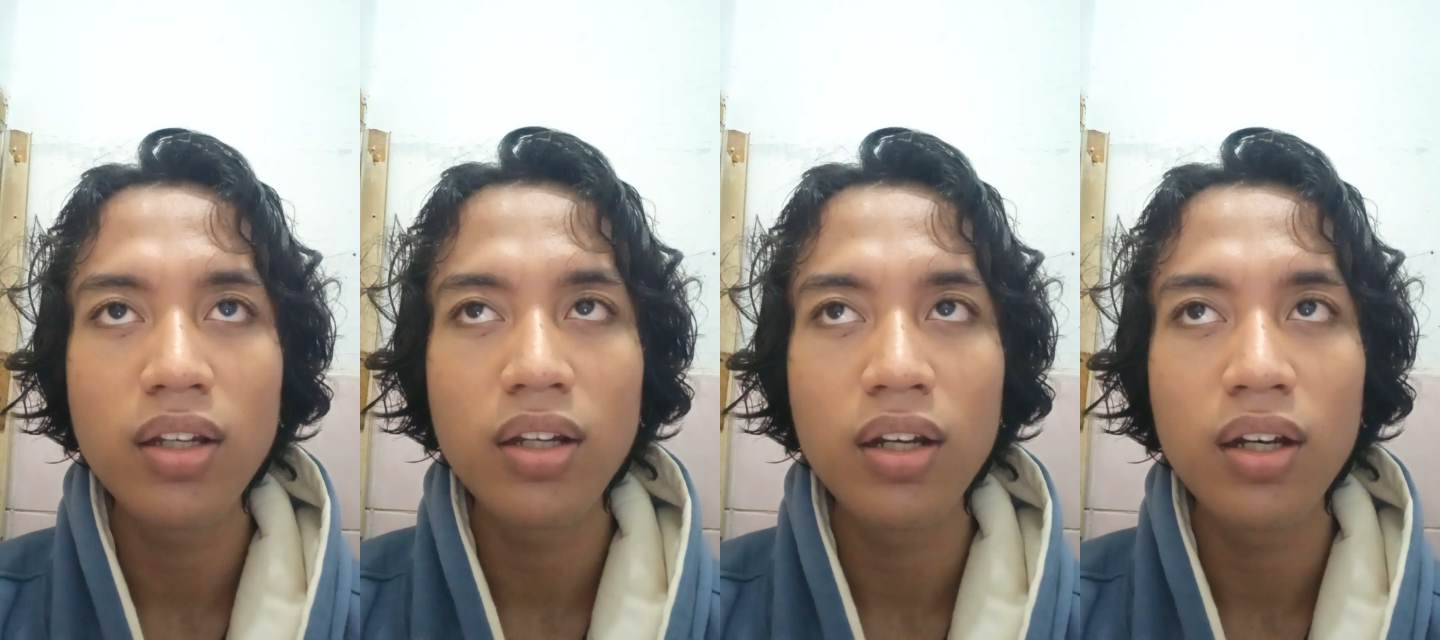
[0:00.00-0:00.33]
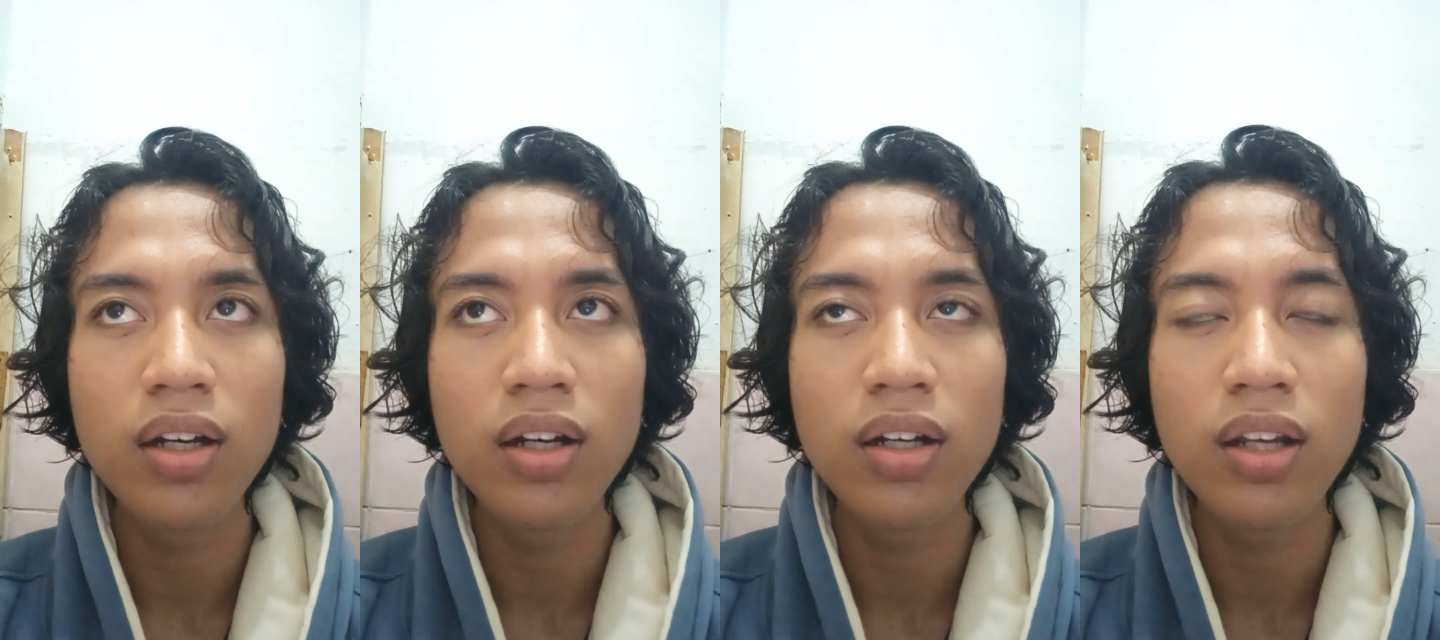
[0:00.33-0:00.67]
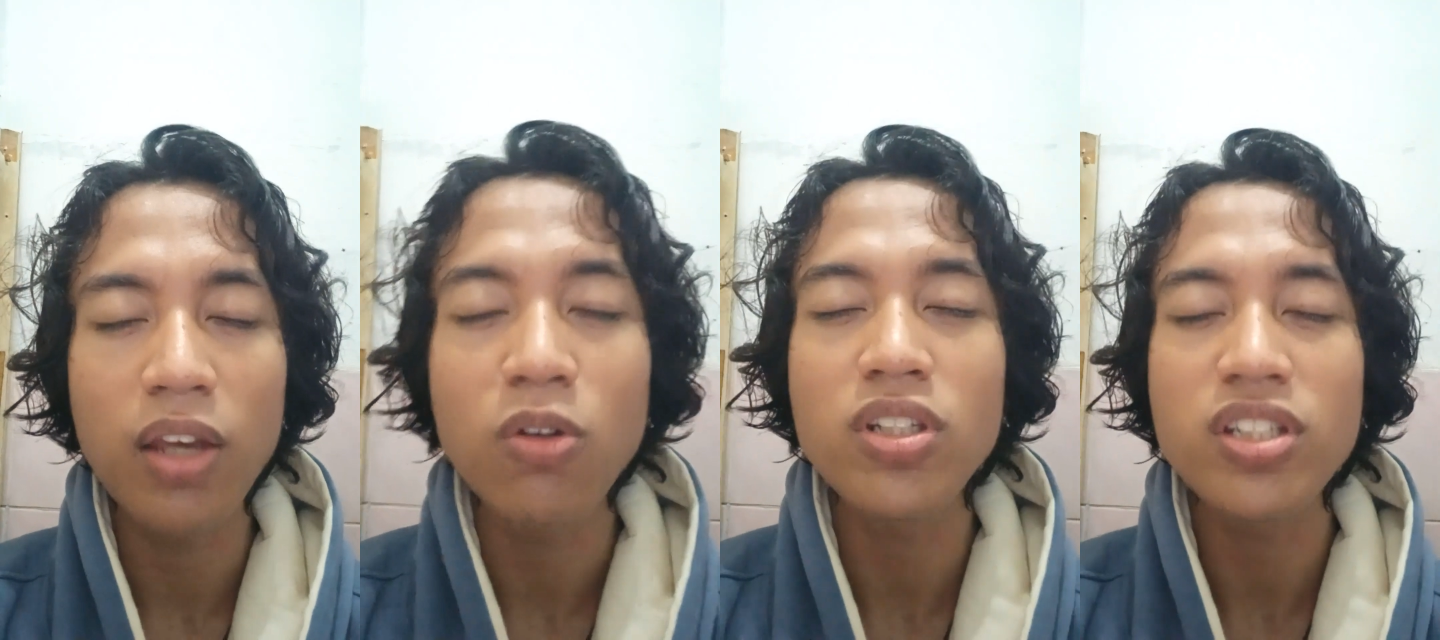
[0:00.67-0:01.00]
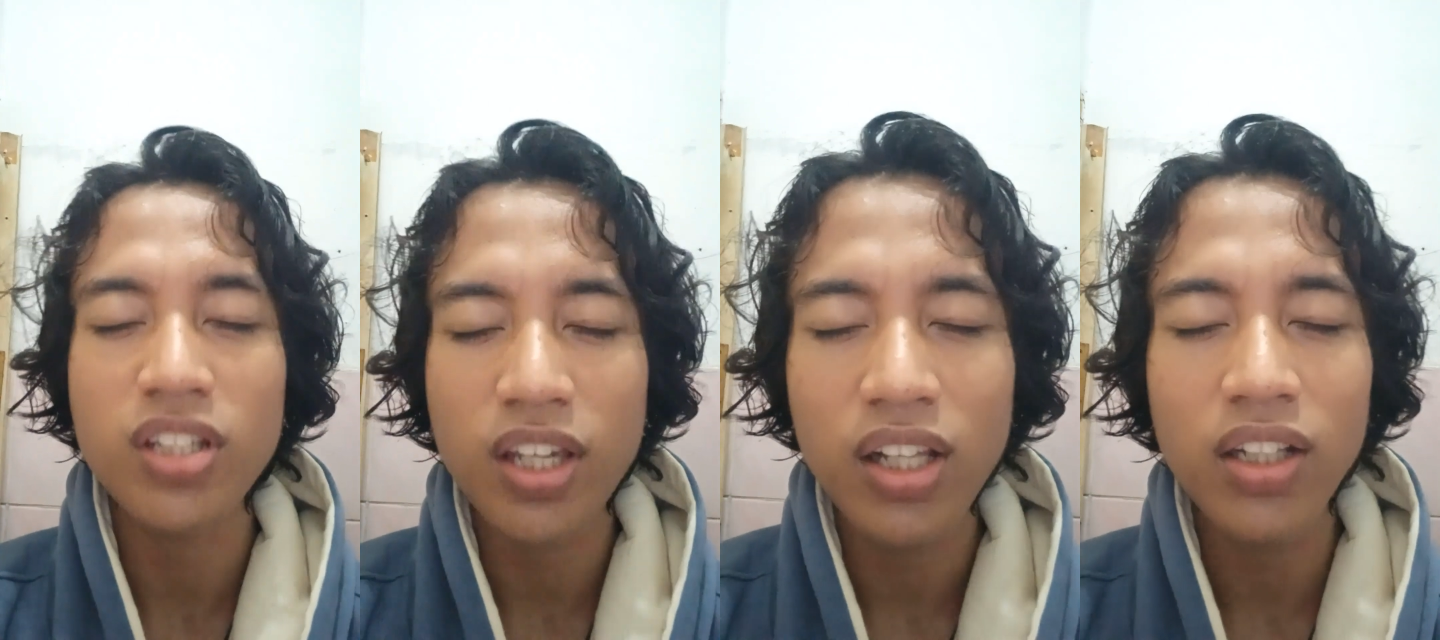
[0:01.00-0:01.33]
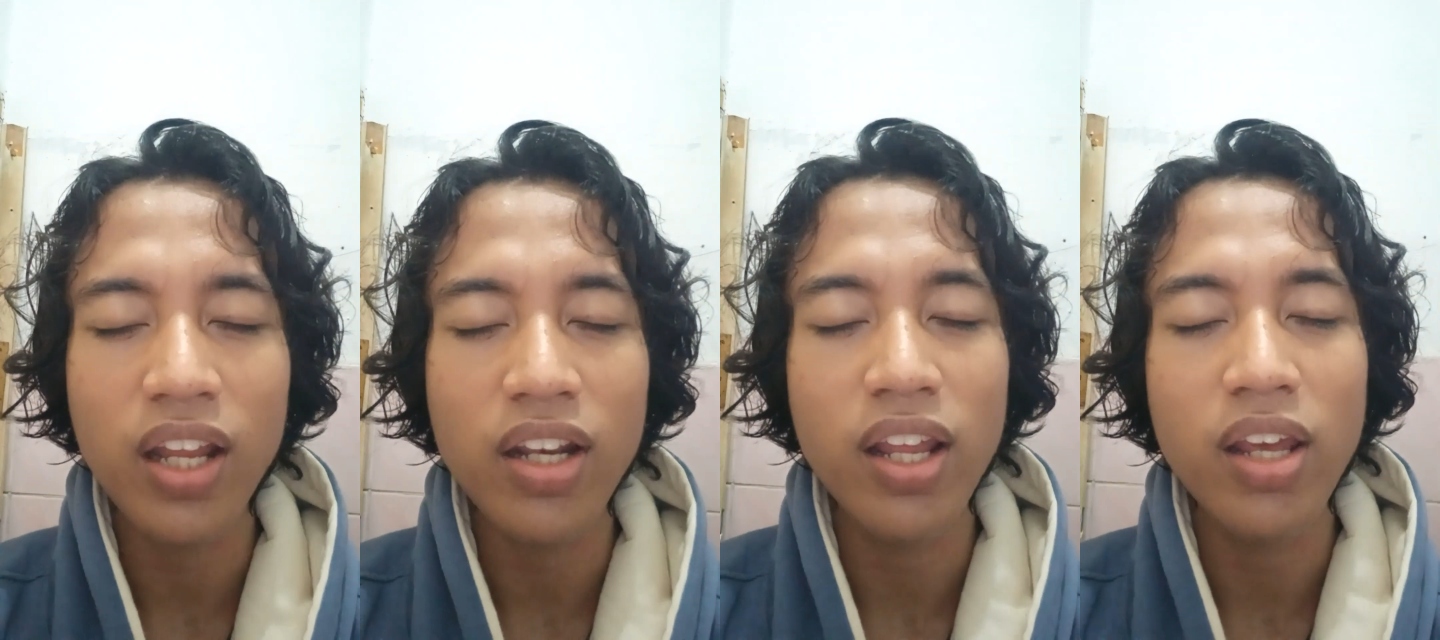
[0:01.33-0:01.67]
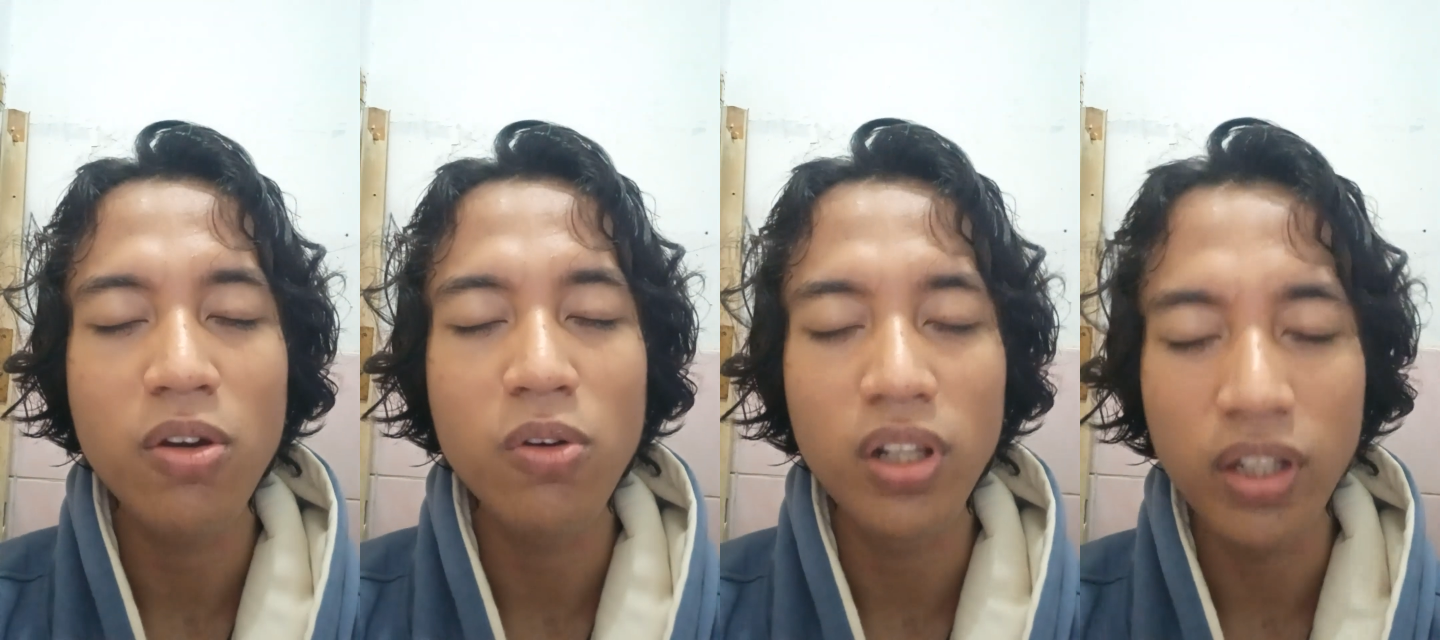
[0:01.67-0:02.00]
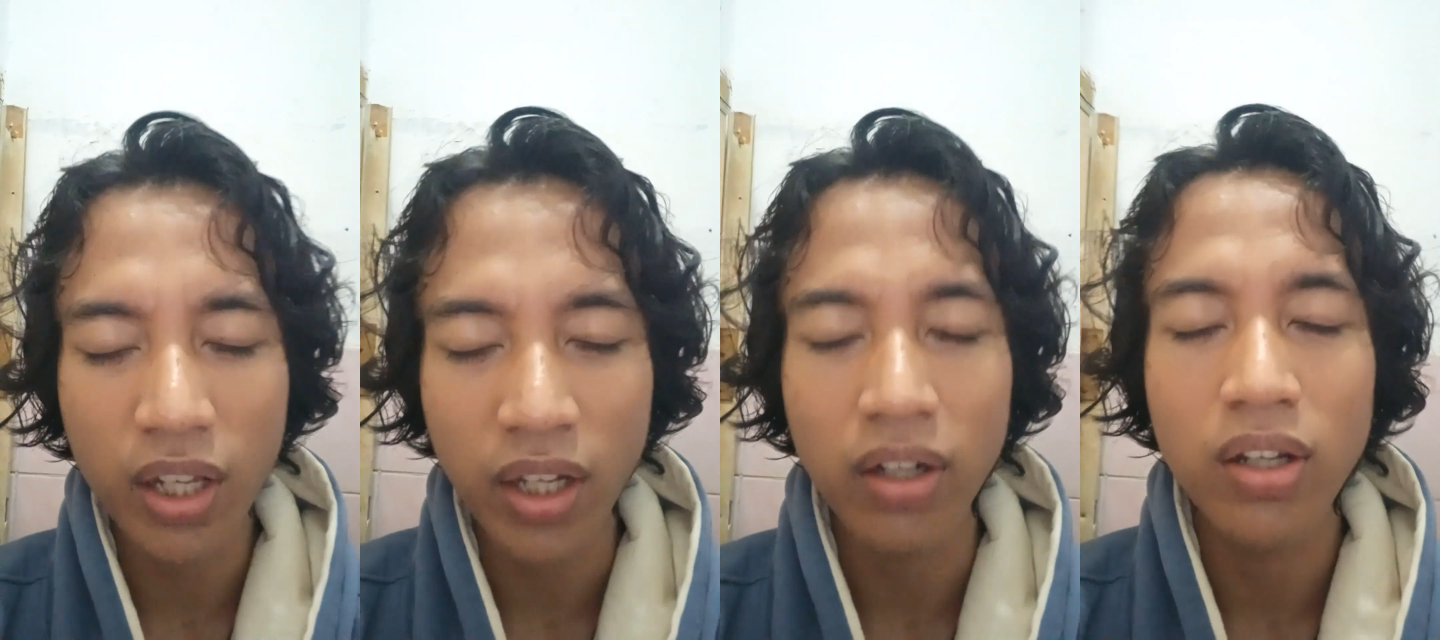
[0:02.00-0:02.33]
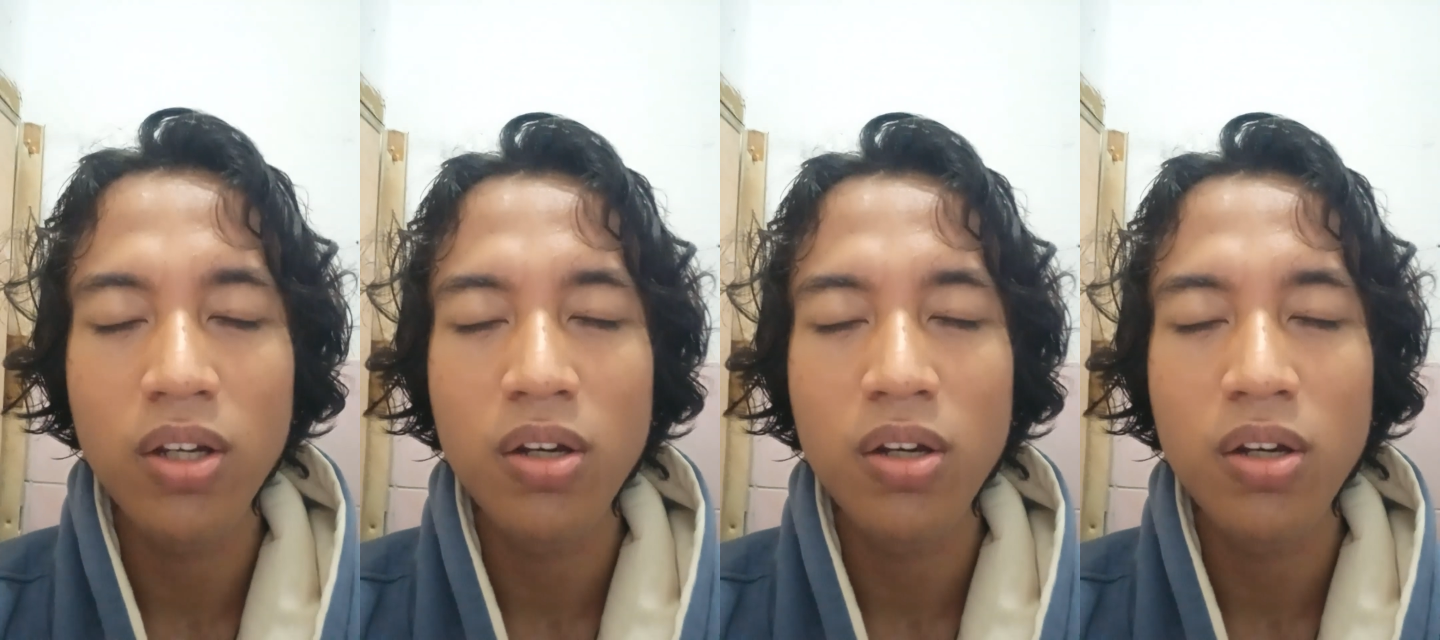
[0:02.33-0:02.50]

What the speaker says: language skill that they will need.